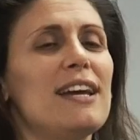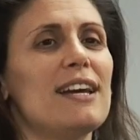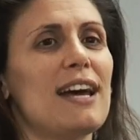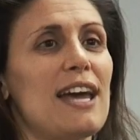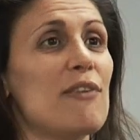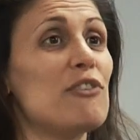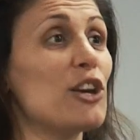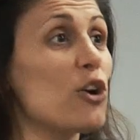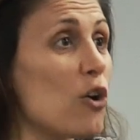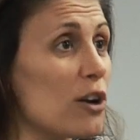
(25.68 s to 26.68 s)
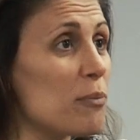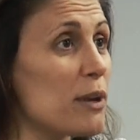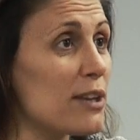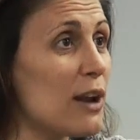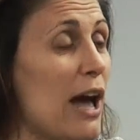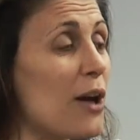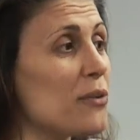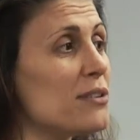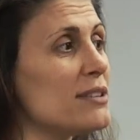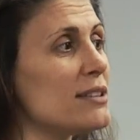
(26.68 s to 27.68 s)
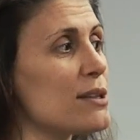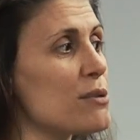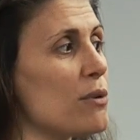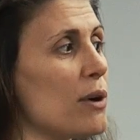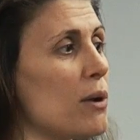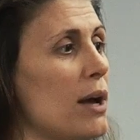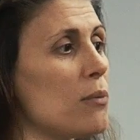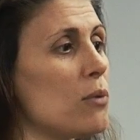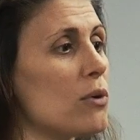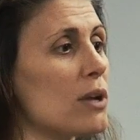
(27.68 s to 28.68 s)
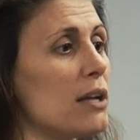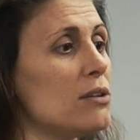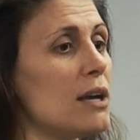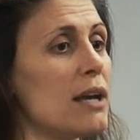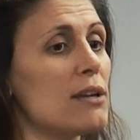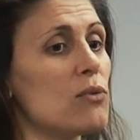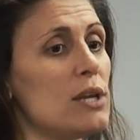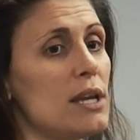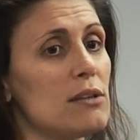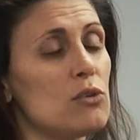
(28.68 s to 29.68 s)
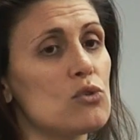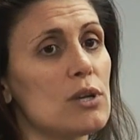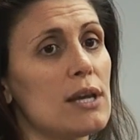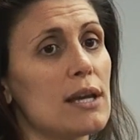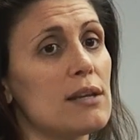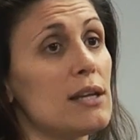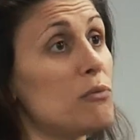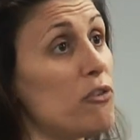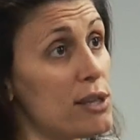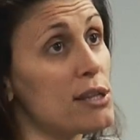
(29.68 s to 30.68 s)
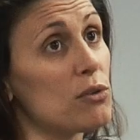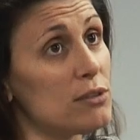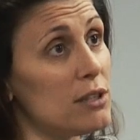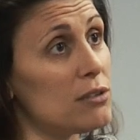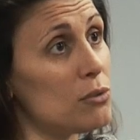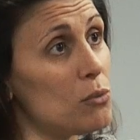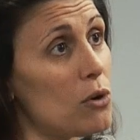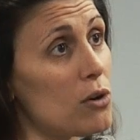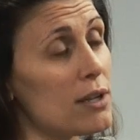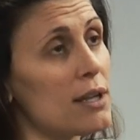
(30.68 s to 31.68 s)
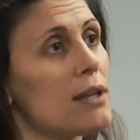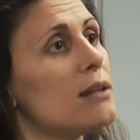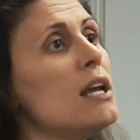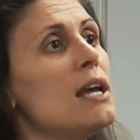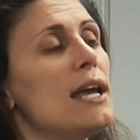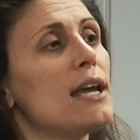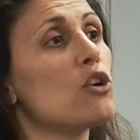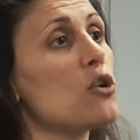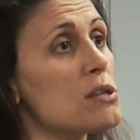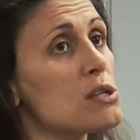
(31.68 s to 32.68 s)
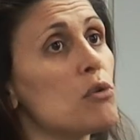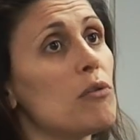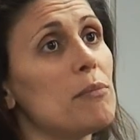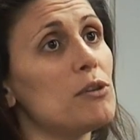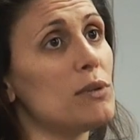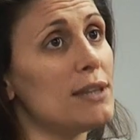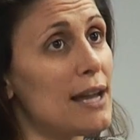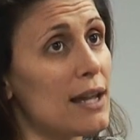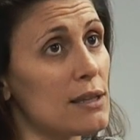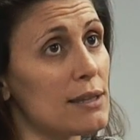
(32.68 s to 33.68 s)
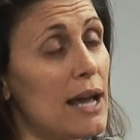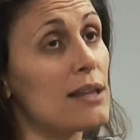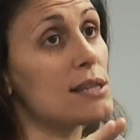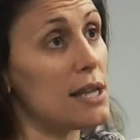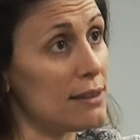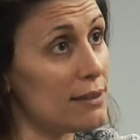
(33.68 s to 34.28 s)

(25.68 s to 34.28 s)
I have a Lecoq background, so I create physical theater work and a crossover between dance and